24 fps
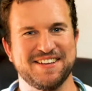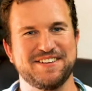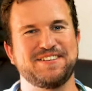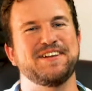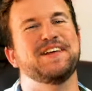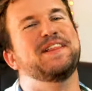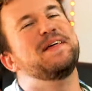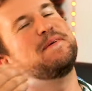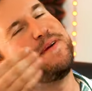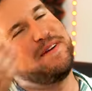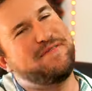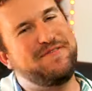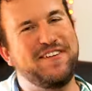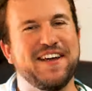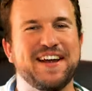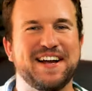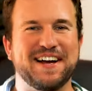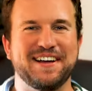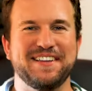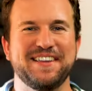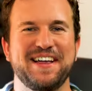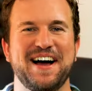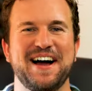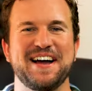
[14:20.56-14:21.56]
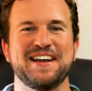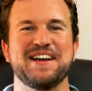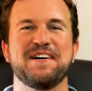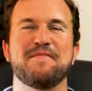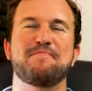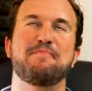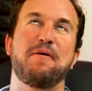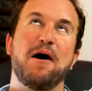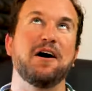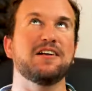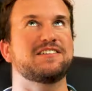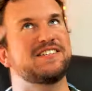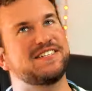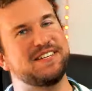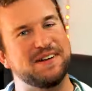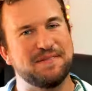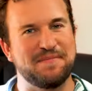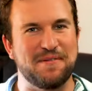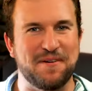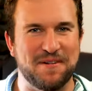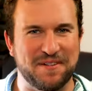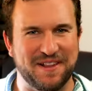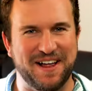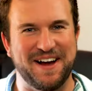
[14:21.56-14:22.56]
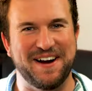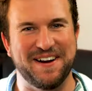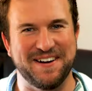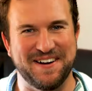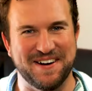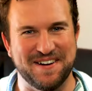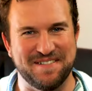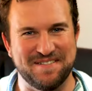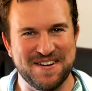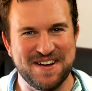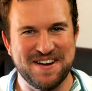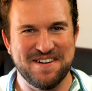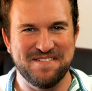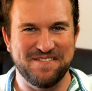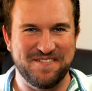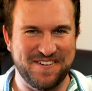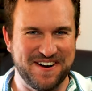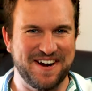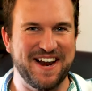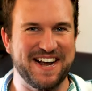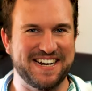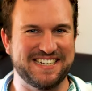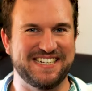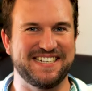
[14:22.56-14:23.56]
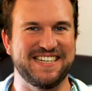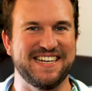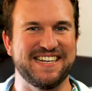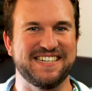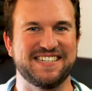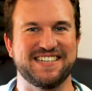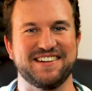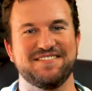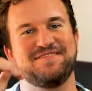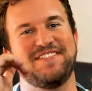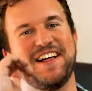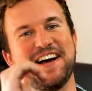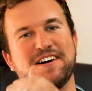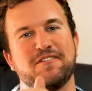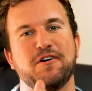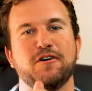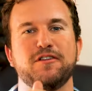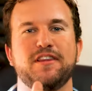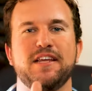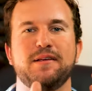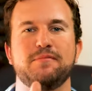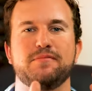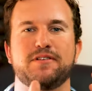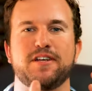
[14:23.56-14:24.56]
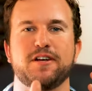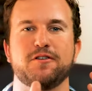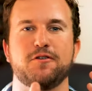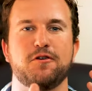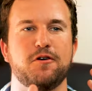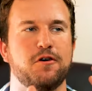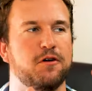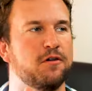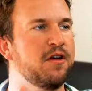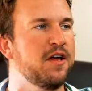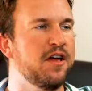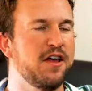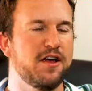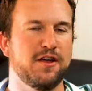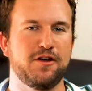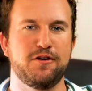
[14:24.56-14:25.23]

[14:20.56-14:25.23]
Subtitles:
So the Benfica lineup, possible lineup for next season. Vlaco Dimes in goal.